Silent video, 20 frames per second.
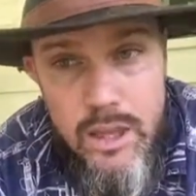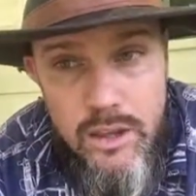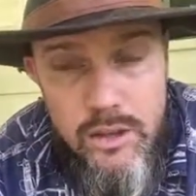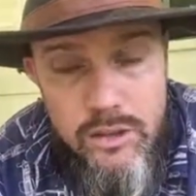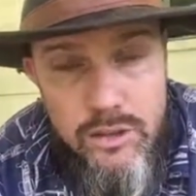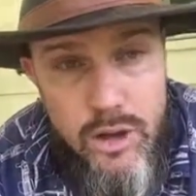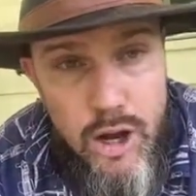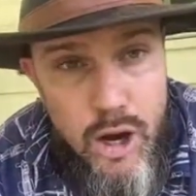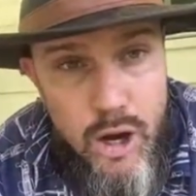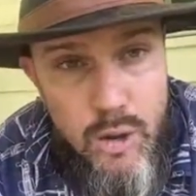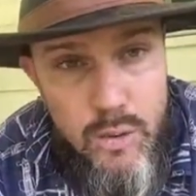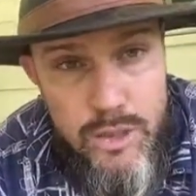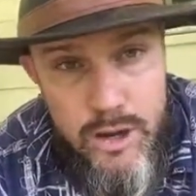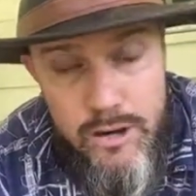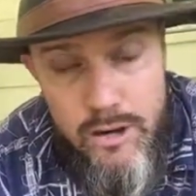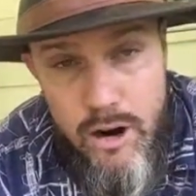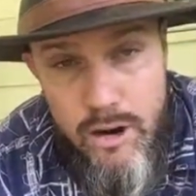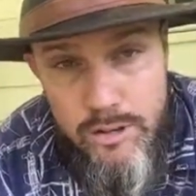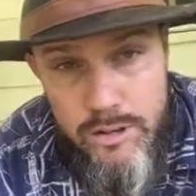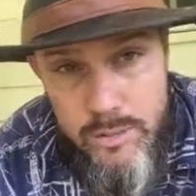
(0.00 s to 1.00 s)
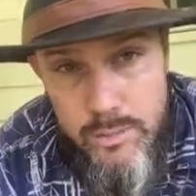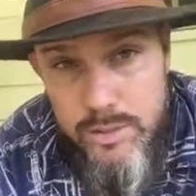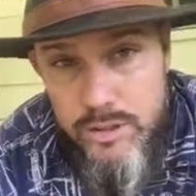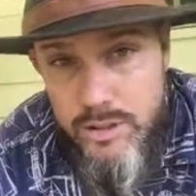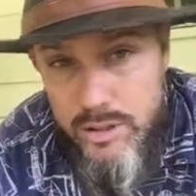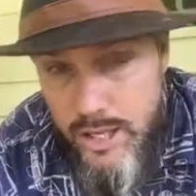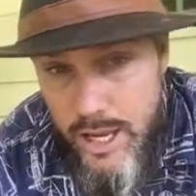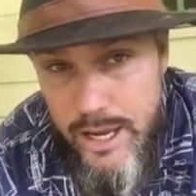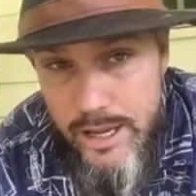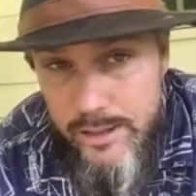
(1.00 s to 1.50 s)
So there are some
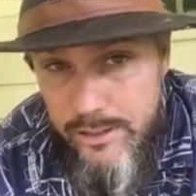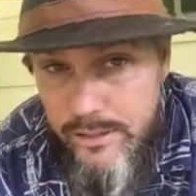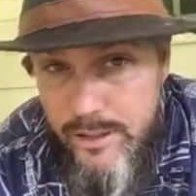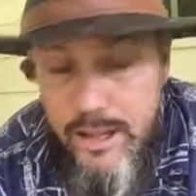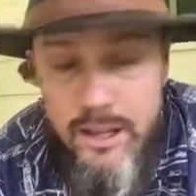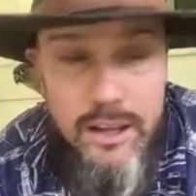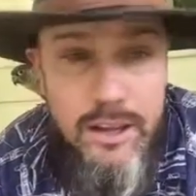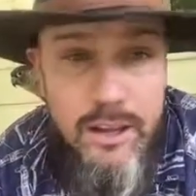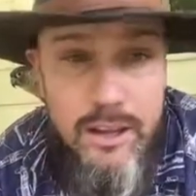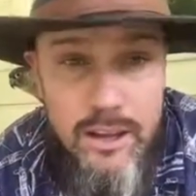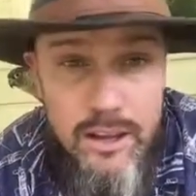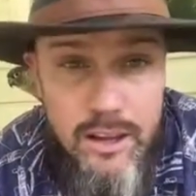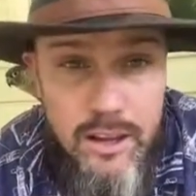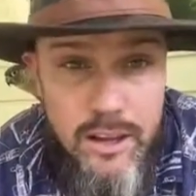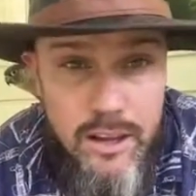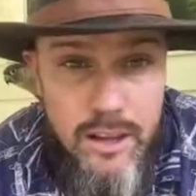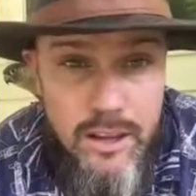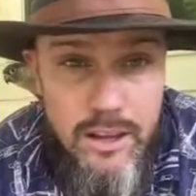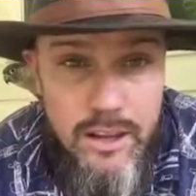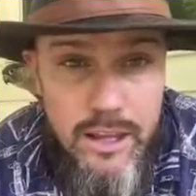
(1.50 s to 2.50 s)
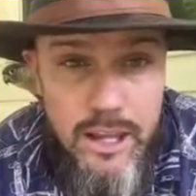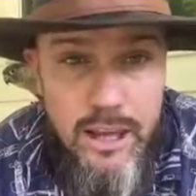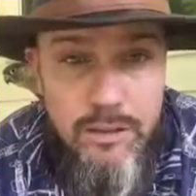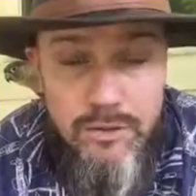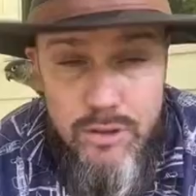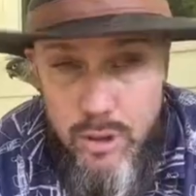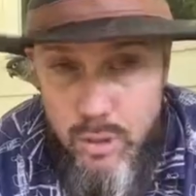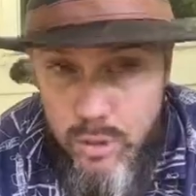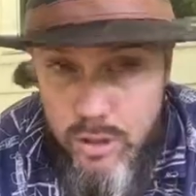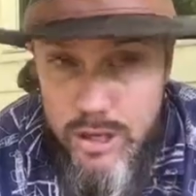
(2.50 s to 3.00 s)
states that
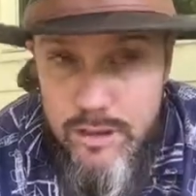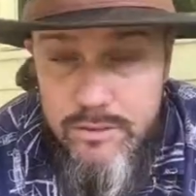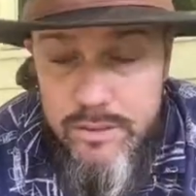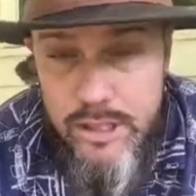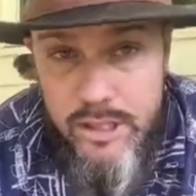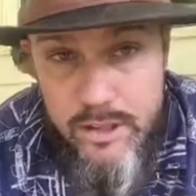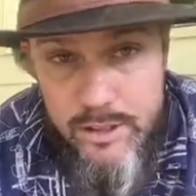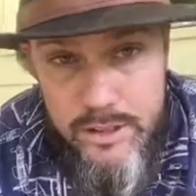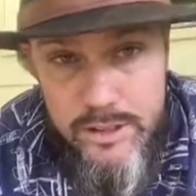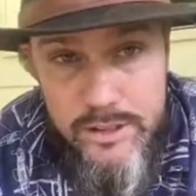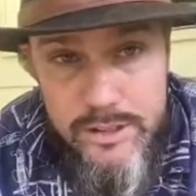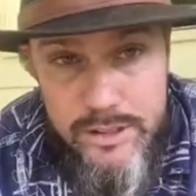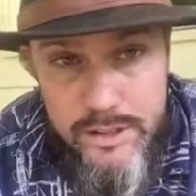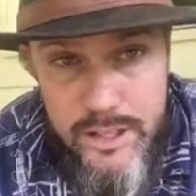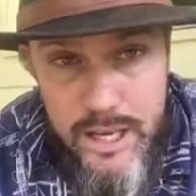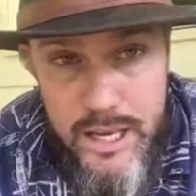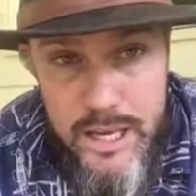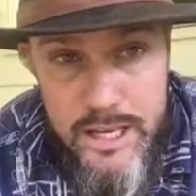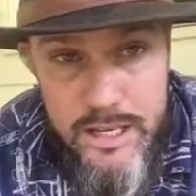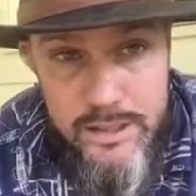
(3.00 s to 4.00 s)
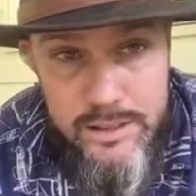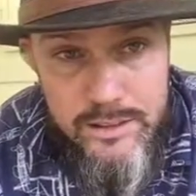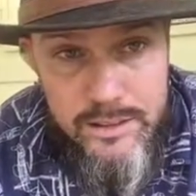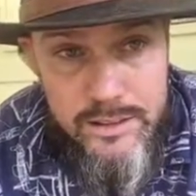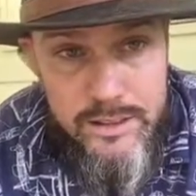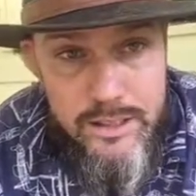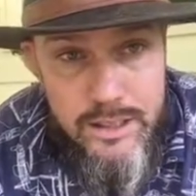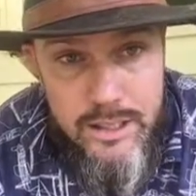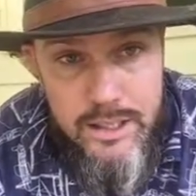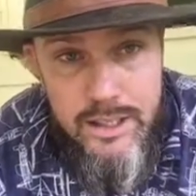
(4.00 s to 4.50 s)
if you live near these
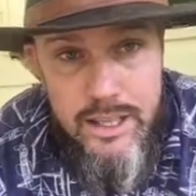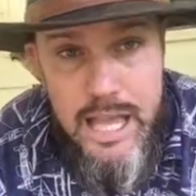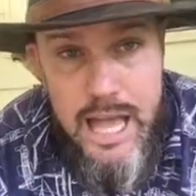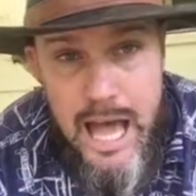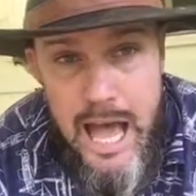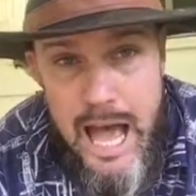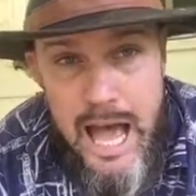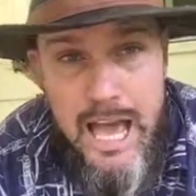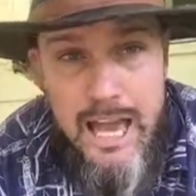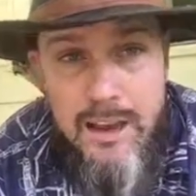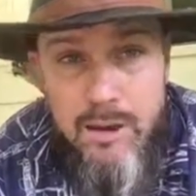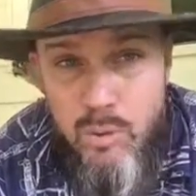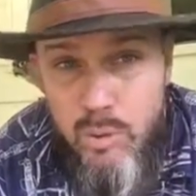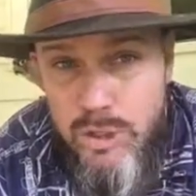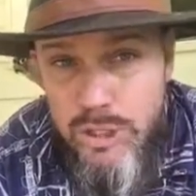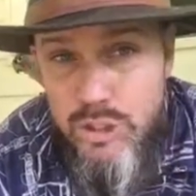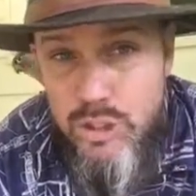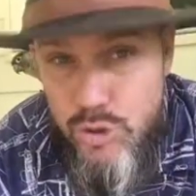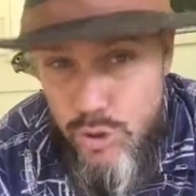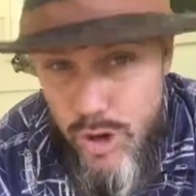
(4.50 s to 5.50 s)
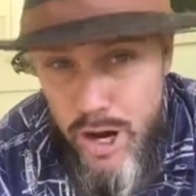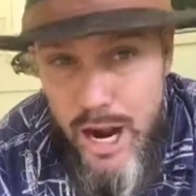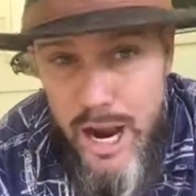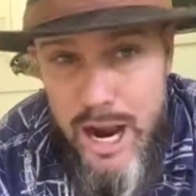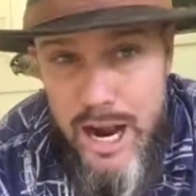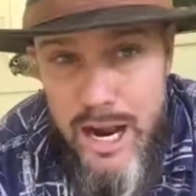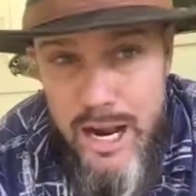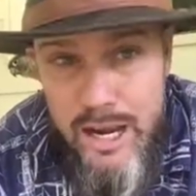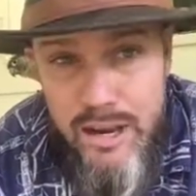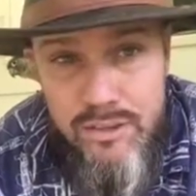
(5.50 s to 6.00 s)
states, I would
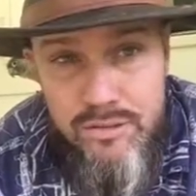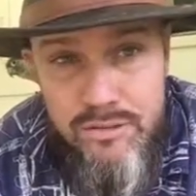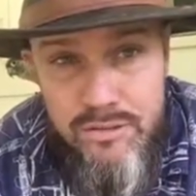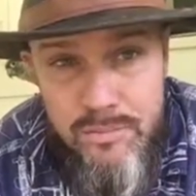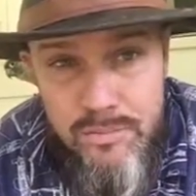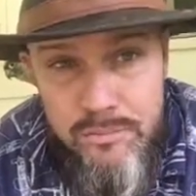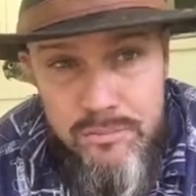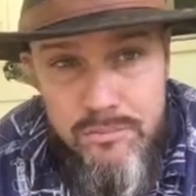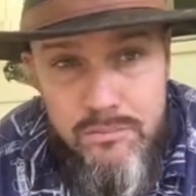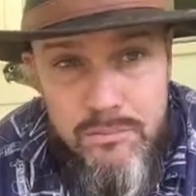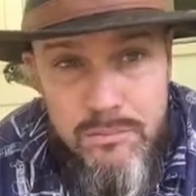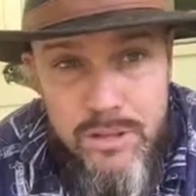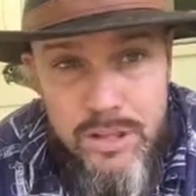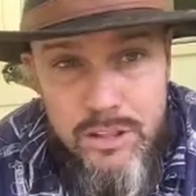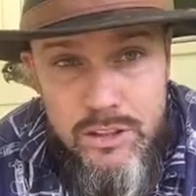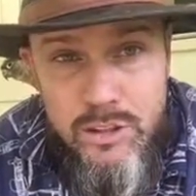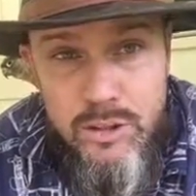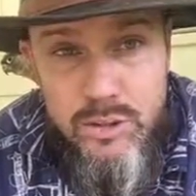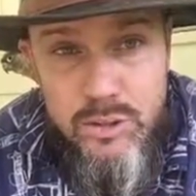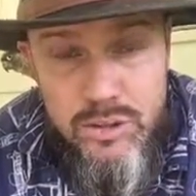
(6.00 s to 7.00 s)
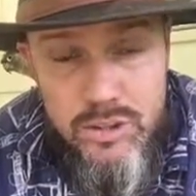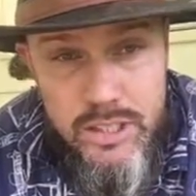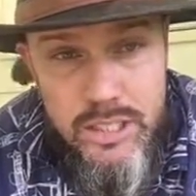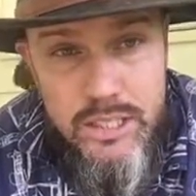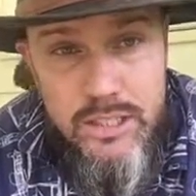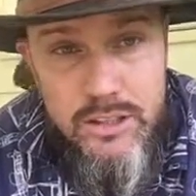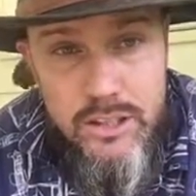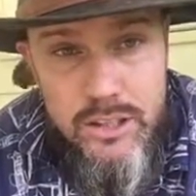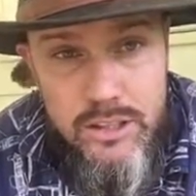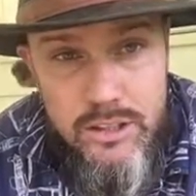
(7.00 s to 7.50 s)
drive to
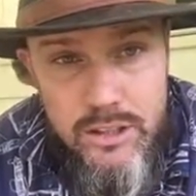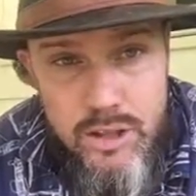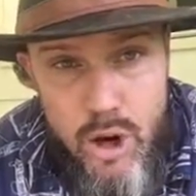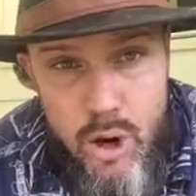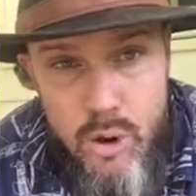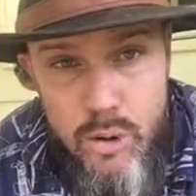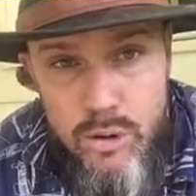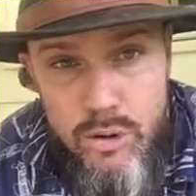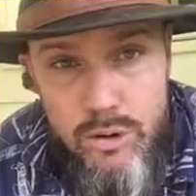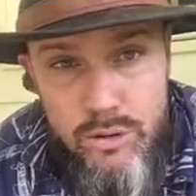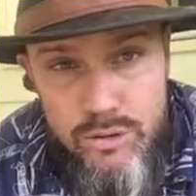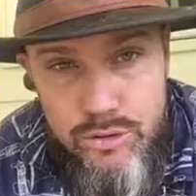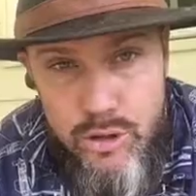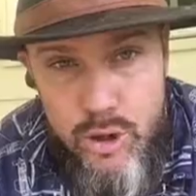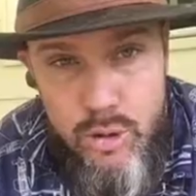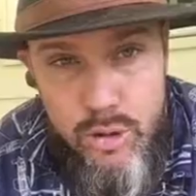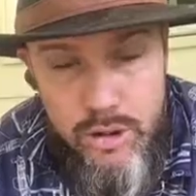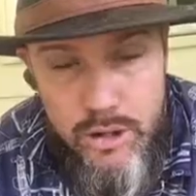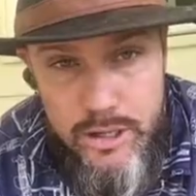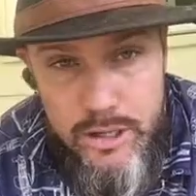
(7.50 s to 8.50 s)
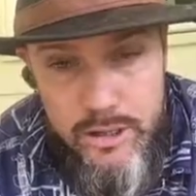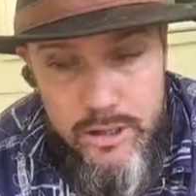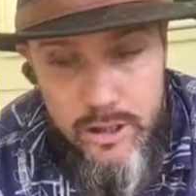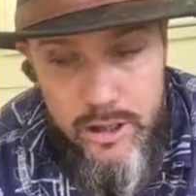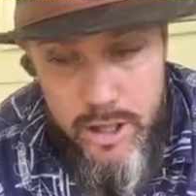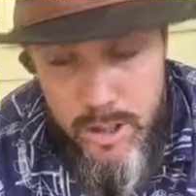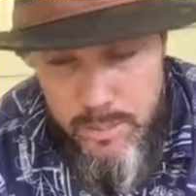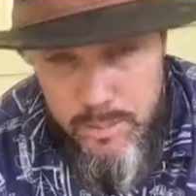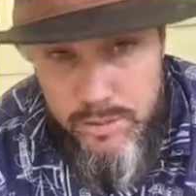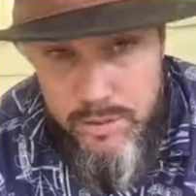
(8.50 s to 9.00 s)
see the total solar
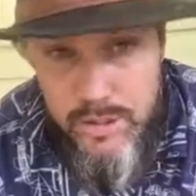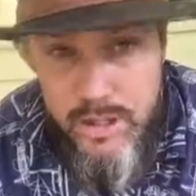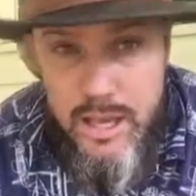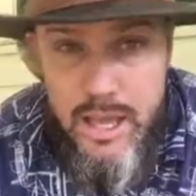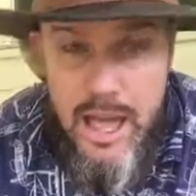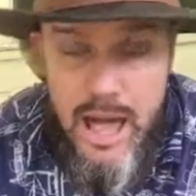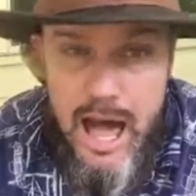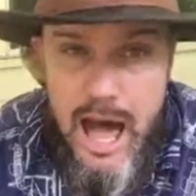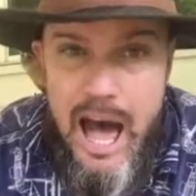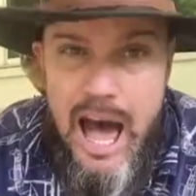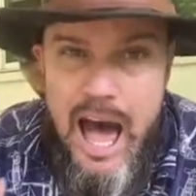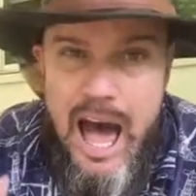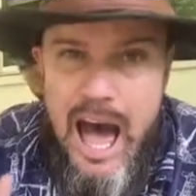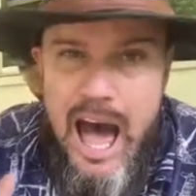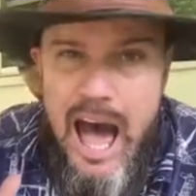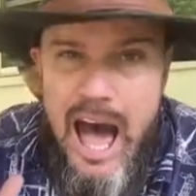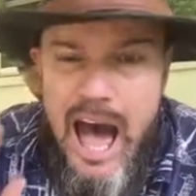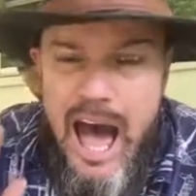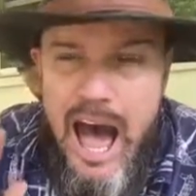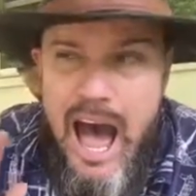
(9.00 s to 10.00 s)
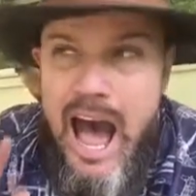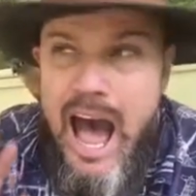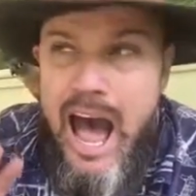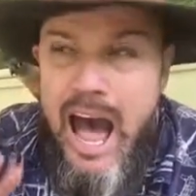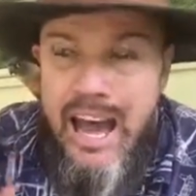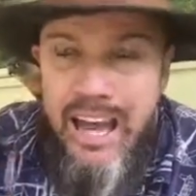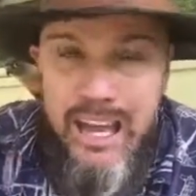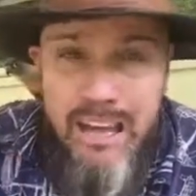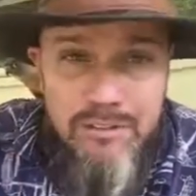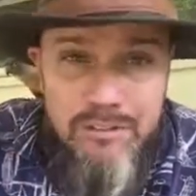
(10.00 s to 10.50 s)
eclipse.
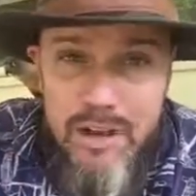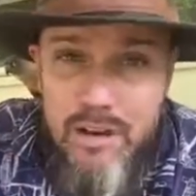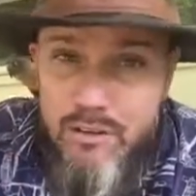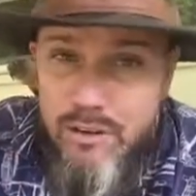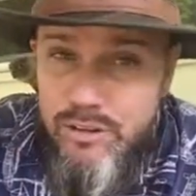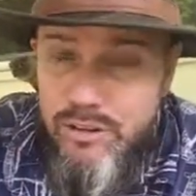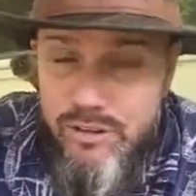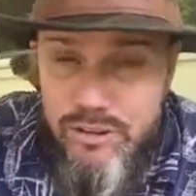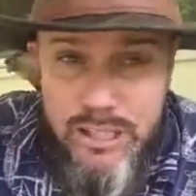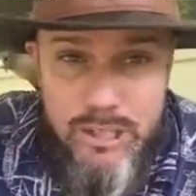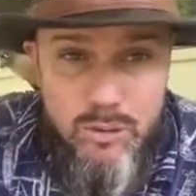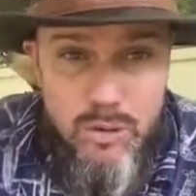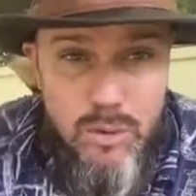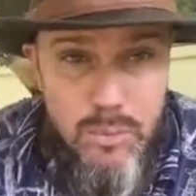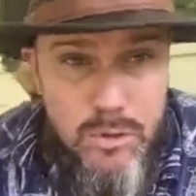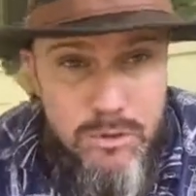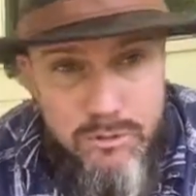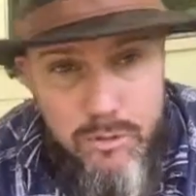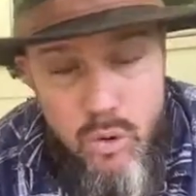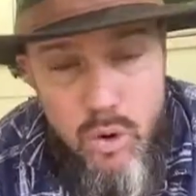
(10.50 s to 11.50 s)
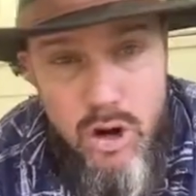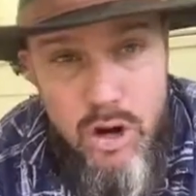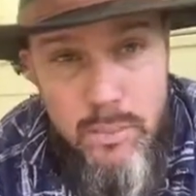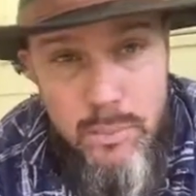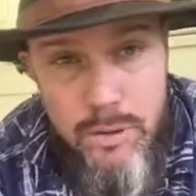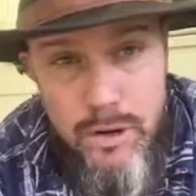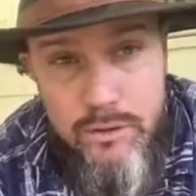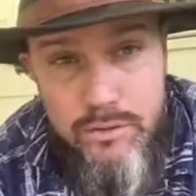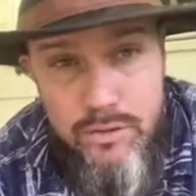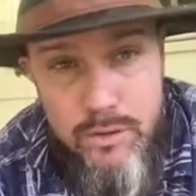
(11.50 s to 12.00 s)
I have never seen one before,
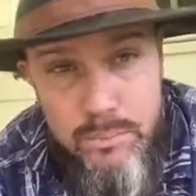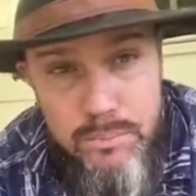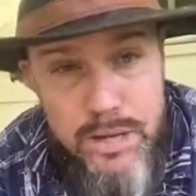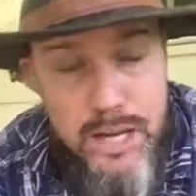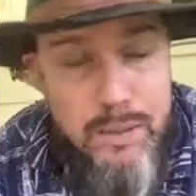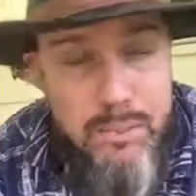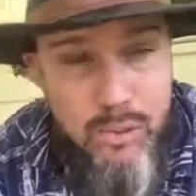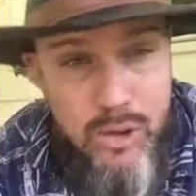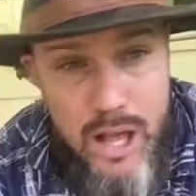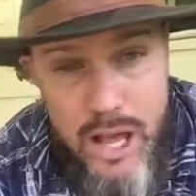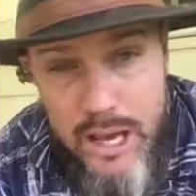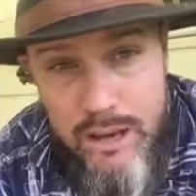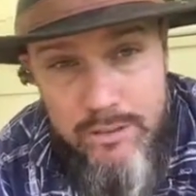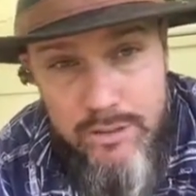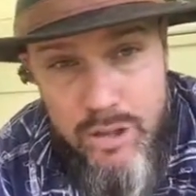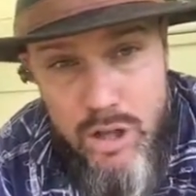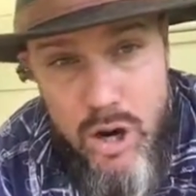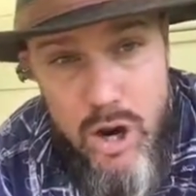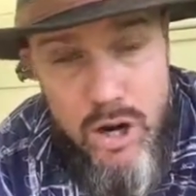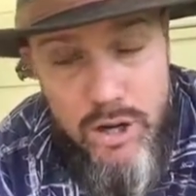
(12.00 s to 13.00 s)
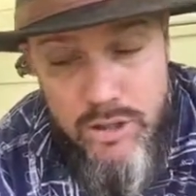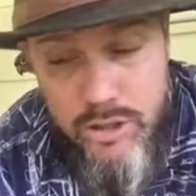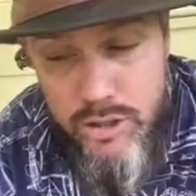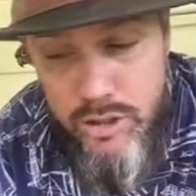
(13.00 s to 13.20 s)
but from people I have talked